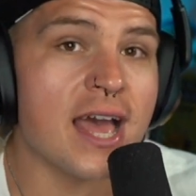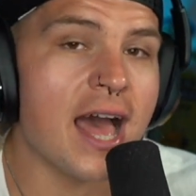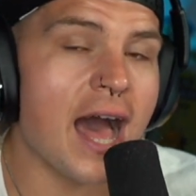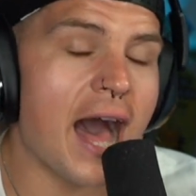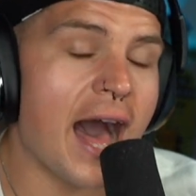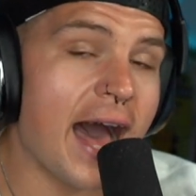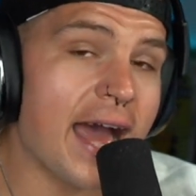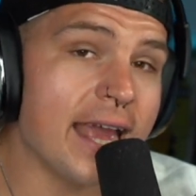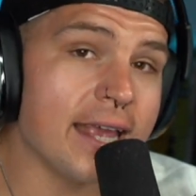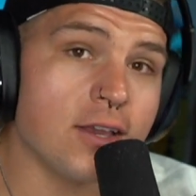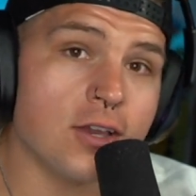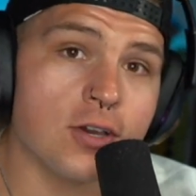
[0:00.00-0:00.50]

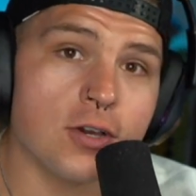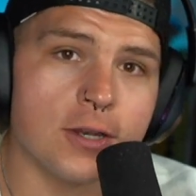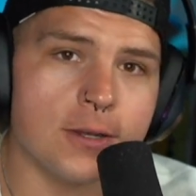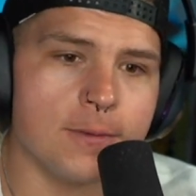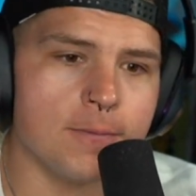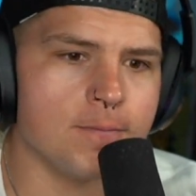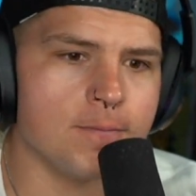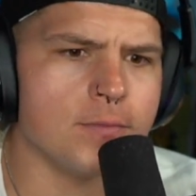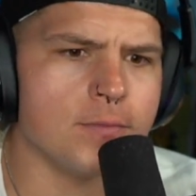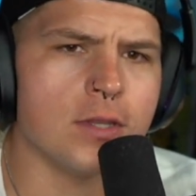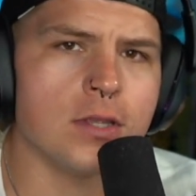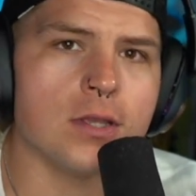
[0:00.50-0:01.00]
I could,
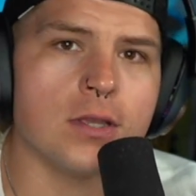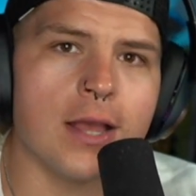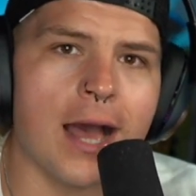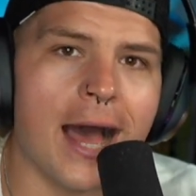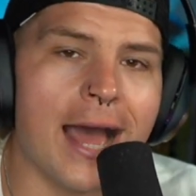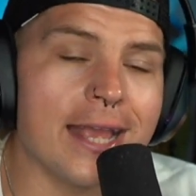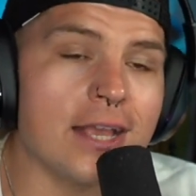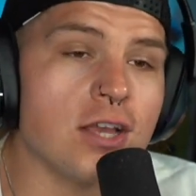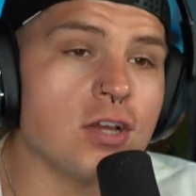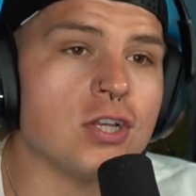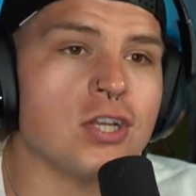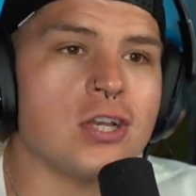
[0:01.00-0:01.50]
I
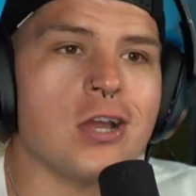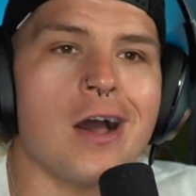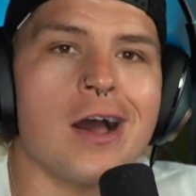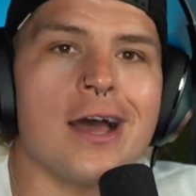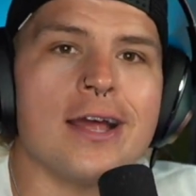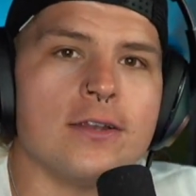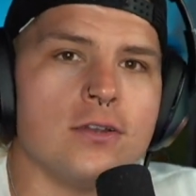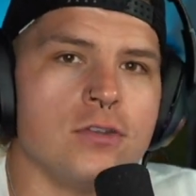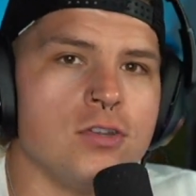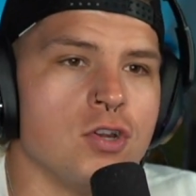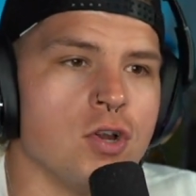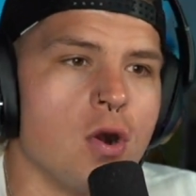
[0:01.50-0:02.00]
could cut,
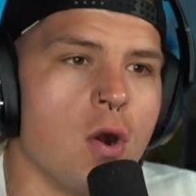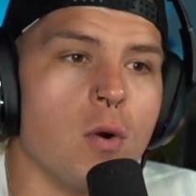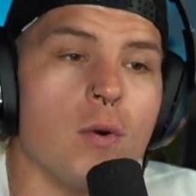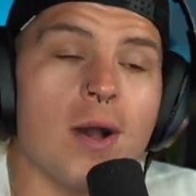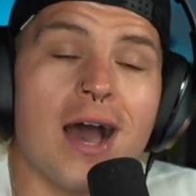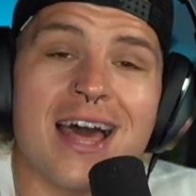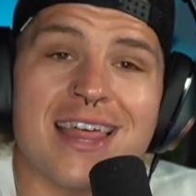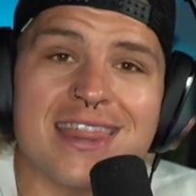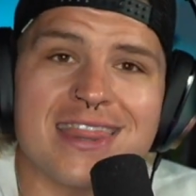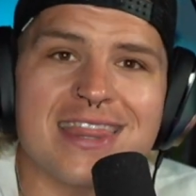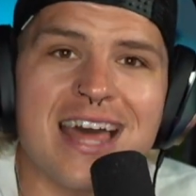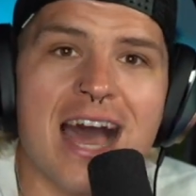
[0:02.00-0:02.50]
you know,
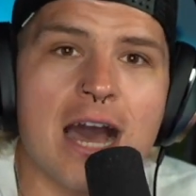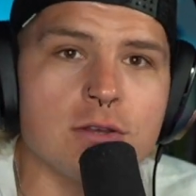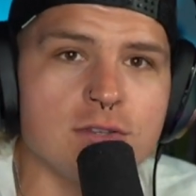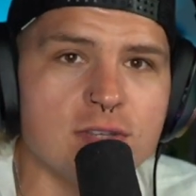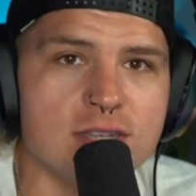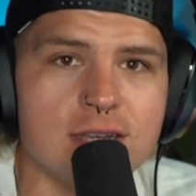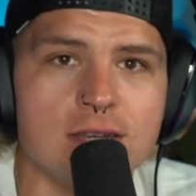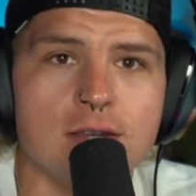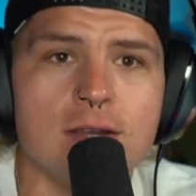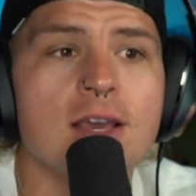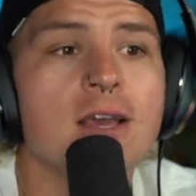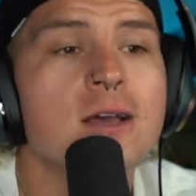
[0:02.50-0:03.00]
a
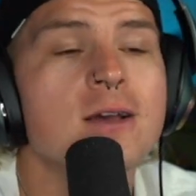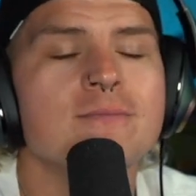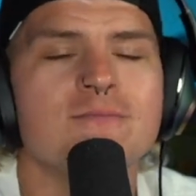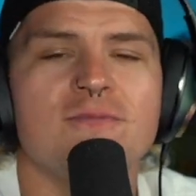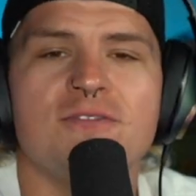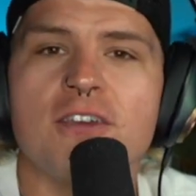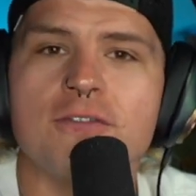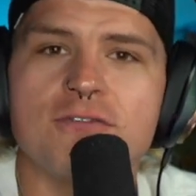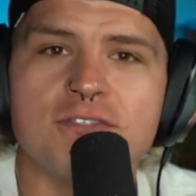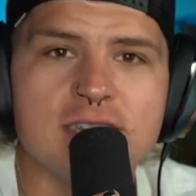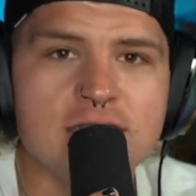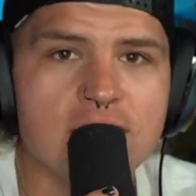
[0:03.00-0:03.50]
thousand,
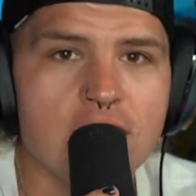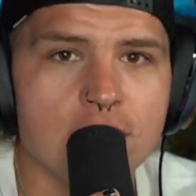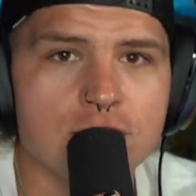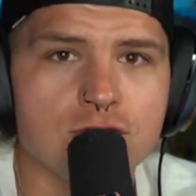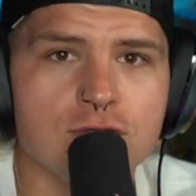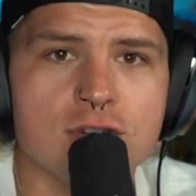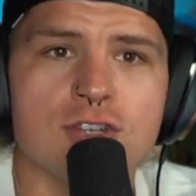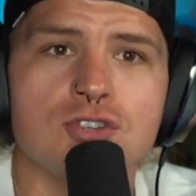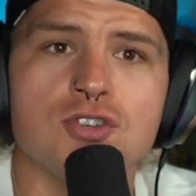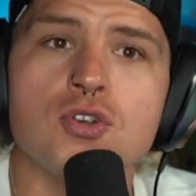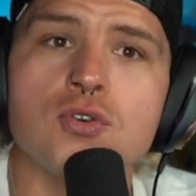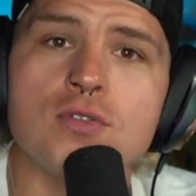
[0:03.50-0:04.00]
fifteen
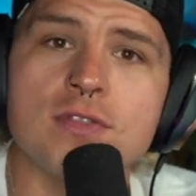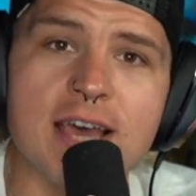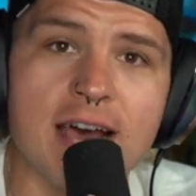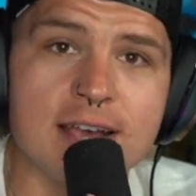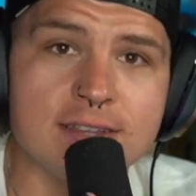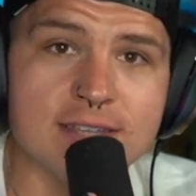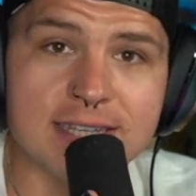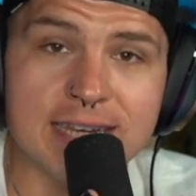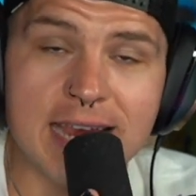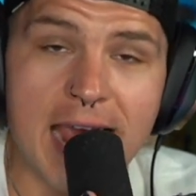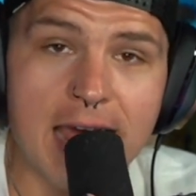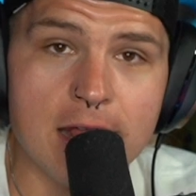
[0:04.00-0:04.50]
hundred, two
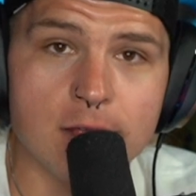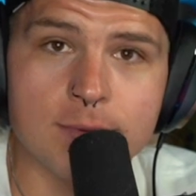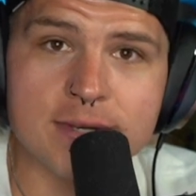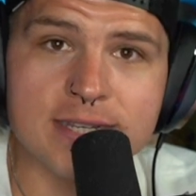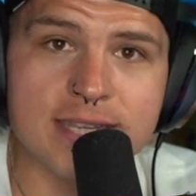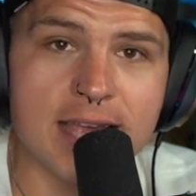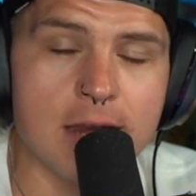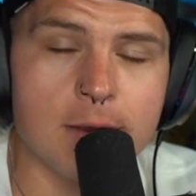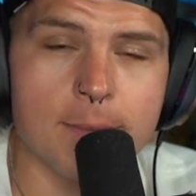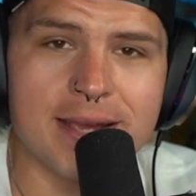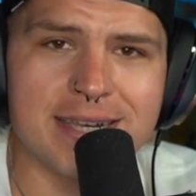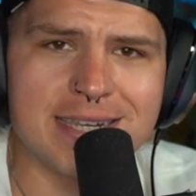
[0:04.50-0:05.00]
thousand calories
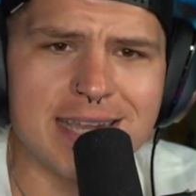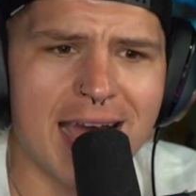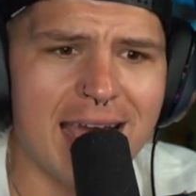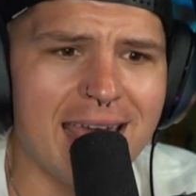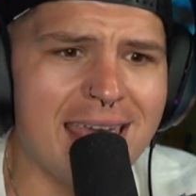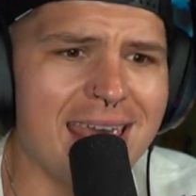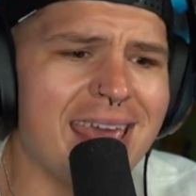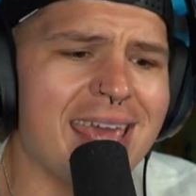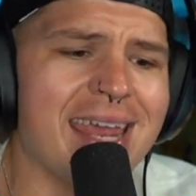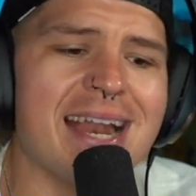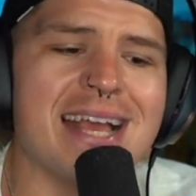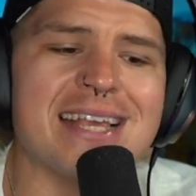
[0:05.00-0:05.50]
out of my diet,
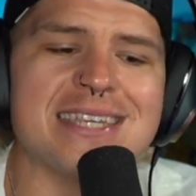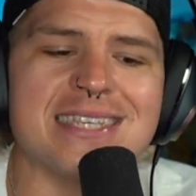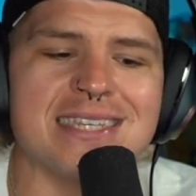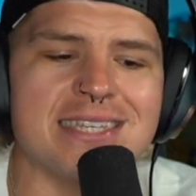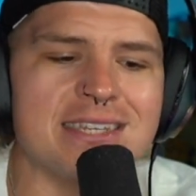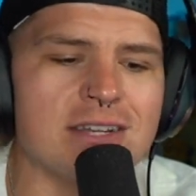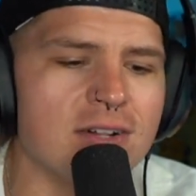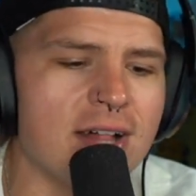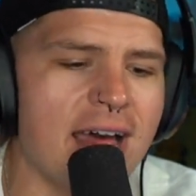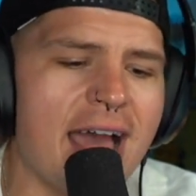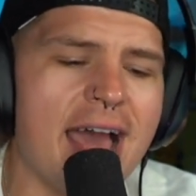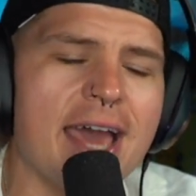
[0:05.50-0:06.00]
and I
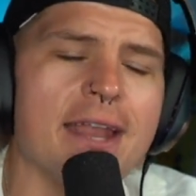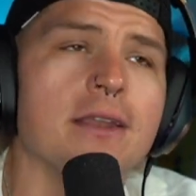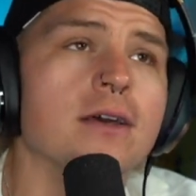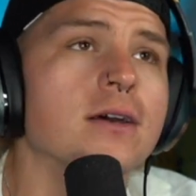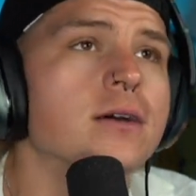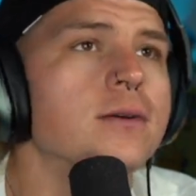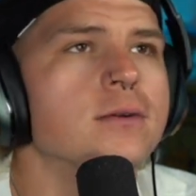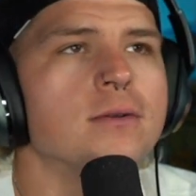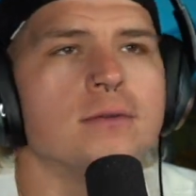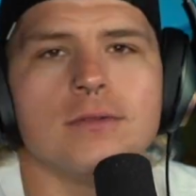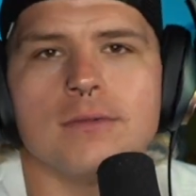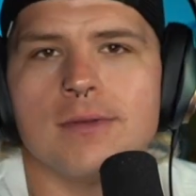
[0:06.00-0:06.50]
still had
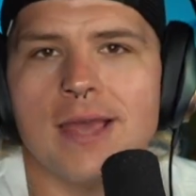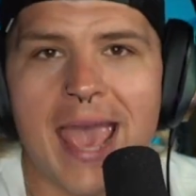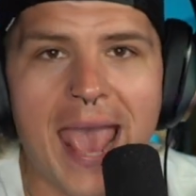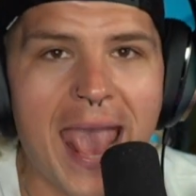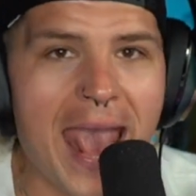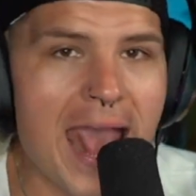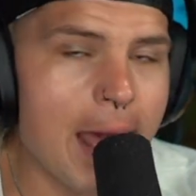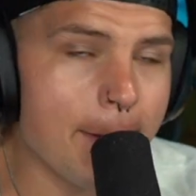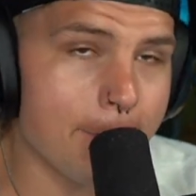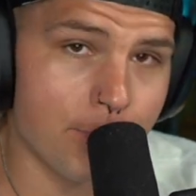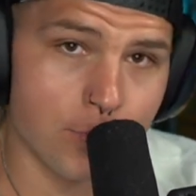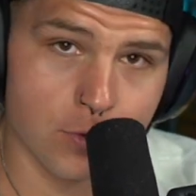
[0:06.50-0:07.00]

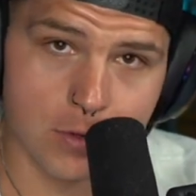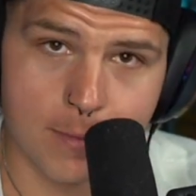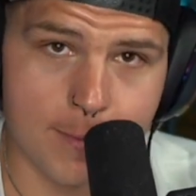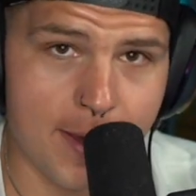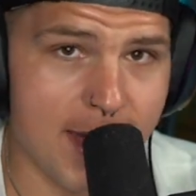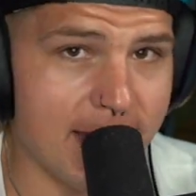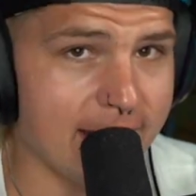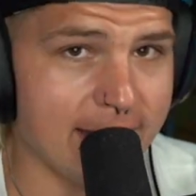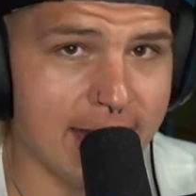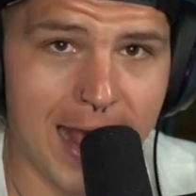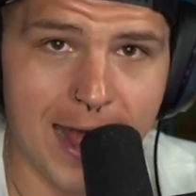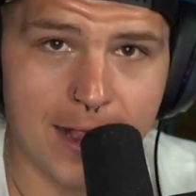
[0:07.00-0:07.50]
ample
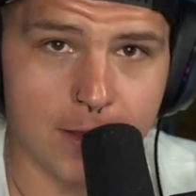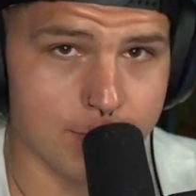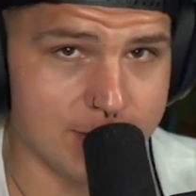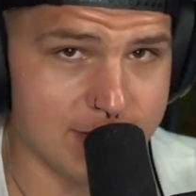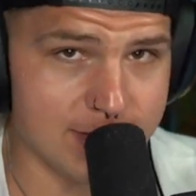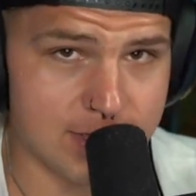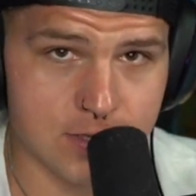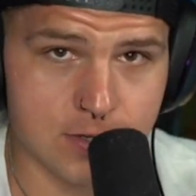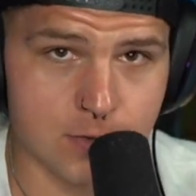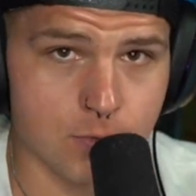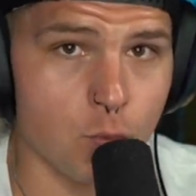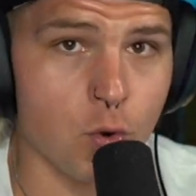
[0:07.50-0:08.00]
amount of calories
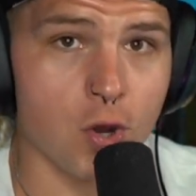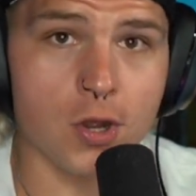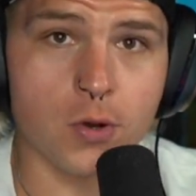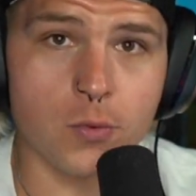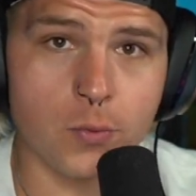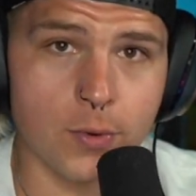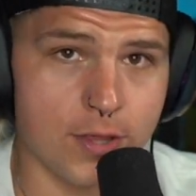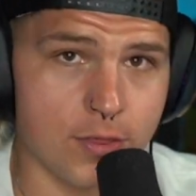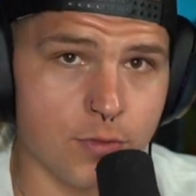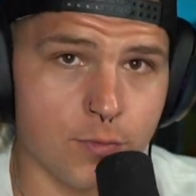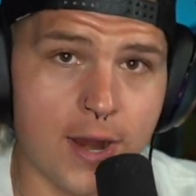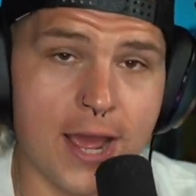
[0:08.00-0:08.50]
to work
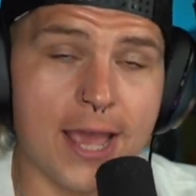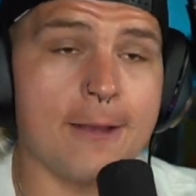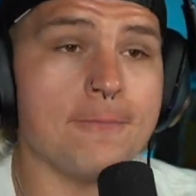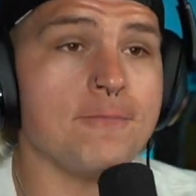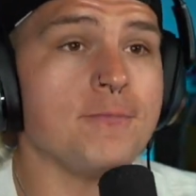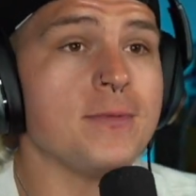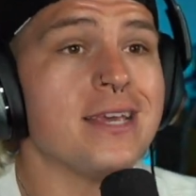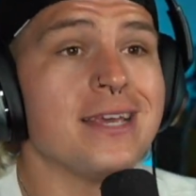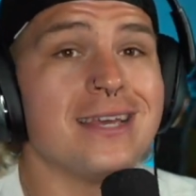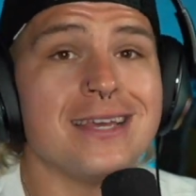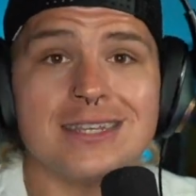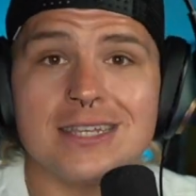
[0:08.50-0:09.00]
with. Right?
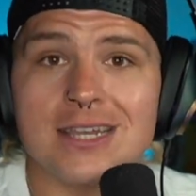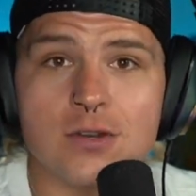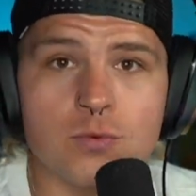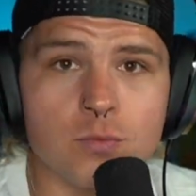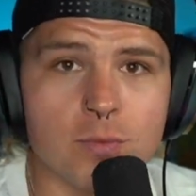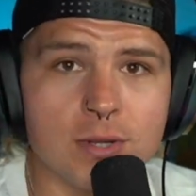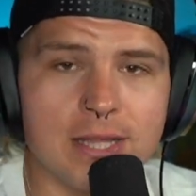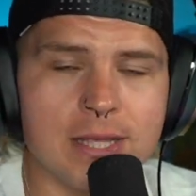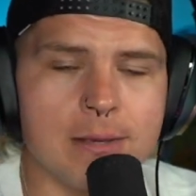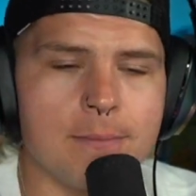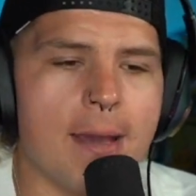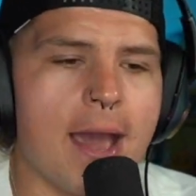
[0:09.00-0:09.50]
Didn't
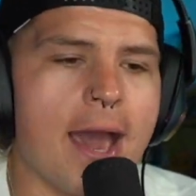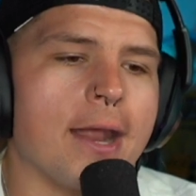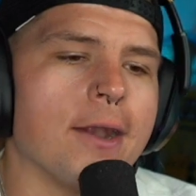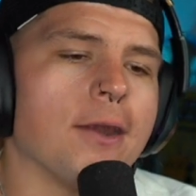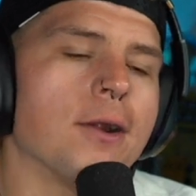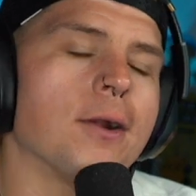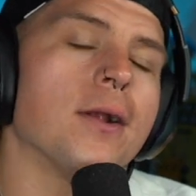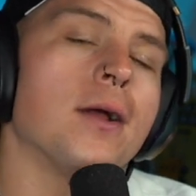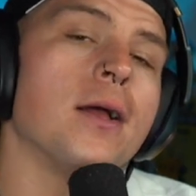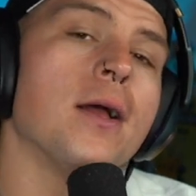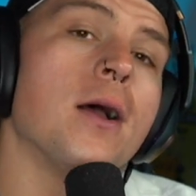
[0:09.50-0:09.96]
really matter.